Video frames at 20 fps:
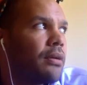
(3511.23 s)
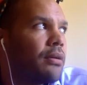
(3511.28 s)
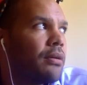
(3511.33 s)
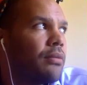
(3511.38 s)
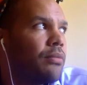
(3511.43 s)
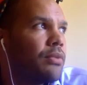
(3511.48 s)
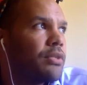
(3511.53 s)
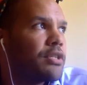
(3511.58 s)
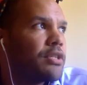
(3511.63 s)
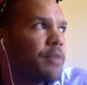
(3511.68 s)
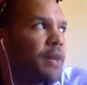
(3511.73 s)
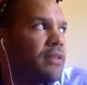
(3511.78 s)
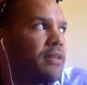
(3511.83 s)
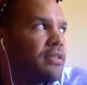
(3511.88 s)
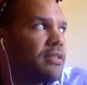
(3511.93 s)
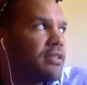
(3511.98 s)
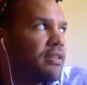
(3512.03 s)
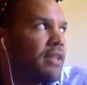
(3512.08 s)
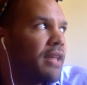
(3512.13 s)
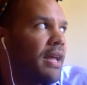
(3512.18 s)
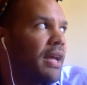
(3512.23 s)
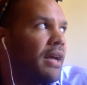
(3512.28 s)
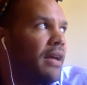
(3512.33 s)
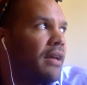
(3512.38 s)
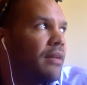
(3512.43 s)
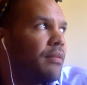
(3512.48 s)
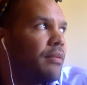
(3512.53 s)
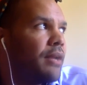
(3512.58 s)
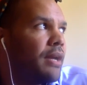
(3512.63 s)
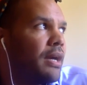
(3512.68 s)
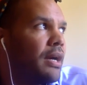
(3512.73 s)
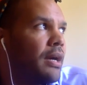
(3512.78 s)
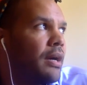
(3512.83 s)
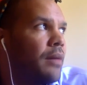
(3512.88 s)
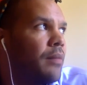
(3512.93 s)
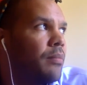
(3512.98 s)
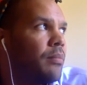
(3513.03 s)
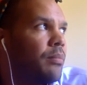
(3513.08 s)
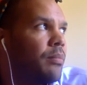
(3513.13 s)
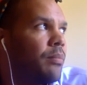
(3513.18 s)
response to that,
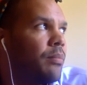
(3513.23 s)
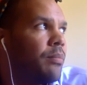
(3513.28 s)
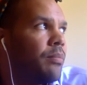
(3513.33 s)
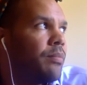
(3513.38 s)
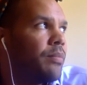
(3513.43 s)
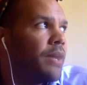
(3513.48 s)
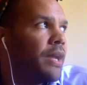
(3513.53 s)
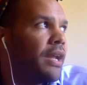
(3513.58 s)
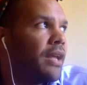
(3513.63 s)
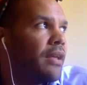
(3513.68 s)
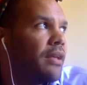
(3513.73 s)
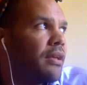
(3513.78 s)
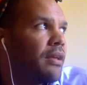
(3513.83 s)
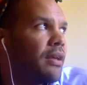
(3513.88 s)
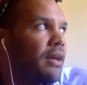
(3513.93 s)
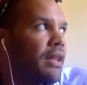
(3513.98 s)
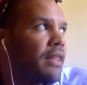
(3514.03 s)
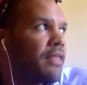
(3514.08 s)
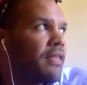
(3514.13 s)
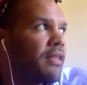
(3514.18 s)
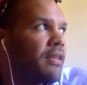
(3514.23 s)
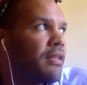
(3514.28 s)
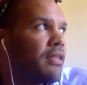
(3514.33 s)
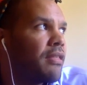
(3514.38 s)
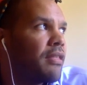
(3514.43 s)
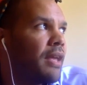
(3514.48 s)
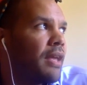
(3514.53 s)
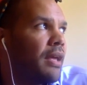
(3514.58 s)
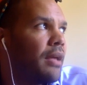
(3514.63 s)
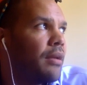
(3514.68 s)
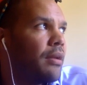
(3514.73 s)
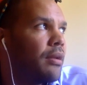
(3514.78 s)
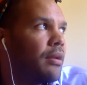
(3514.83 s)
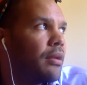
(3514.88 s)
but I think that